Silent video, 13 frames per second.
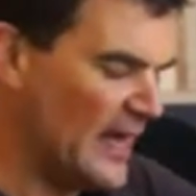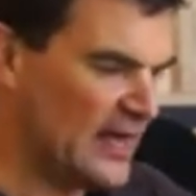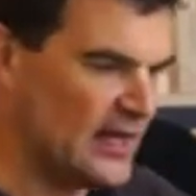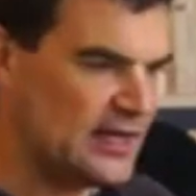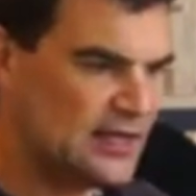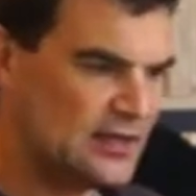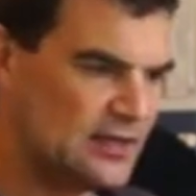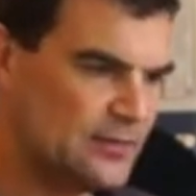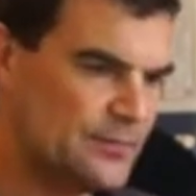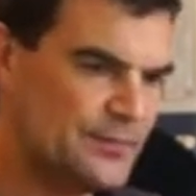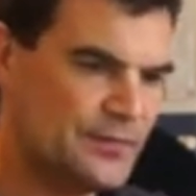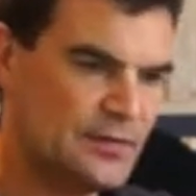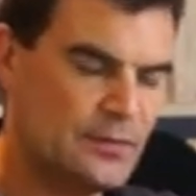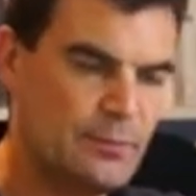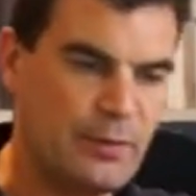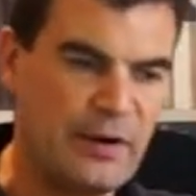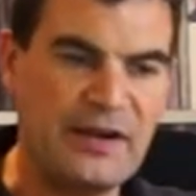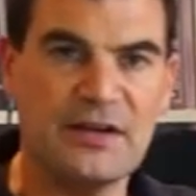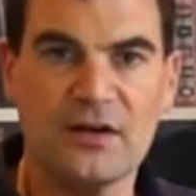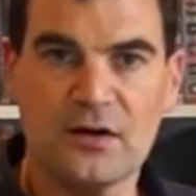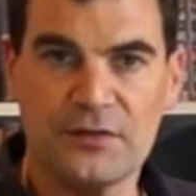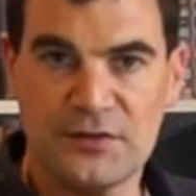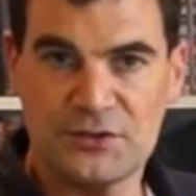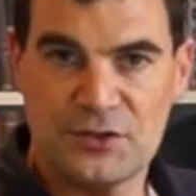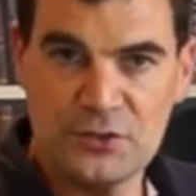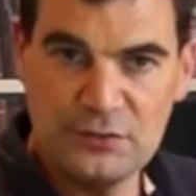Um, branding on
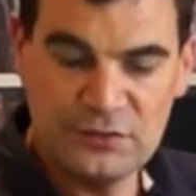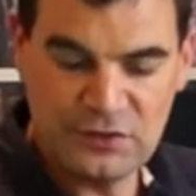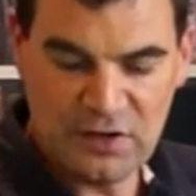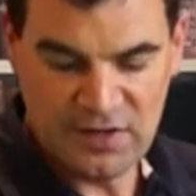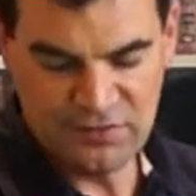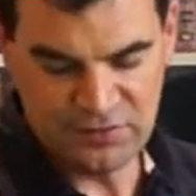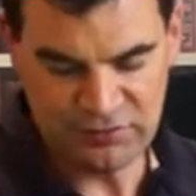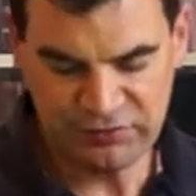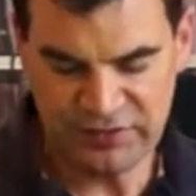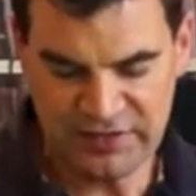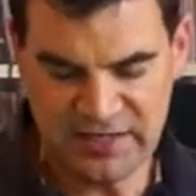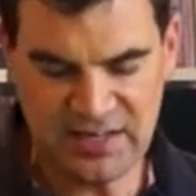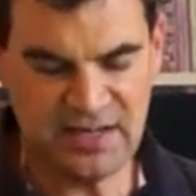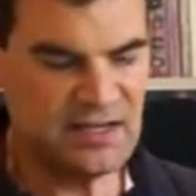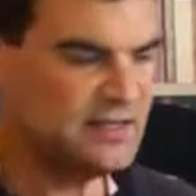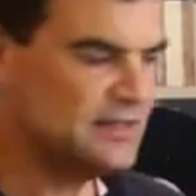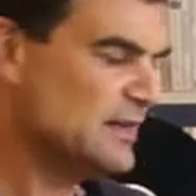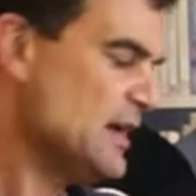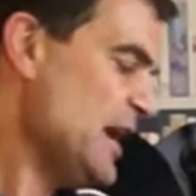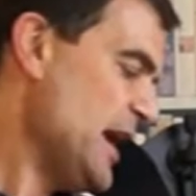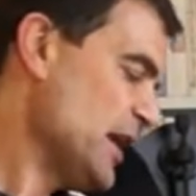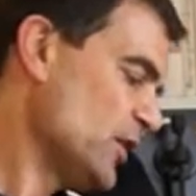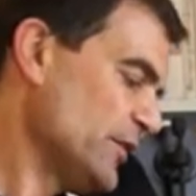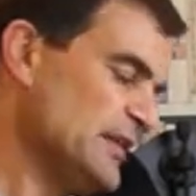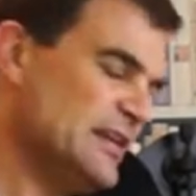the two sides you see here, and on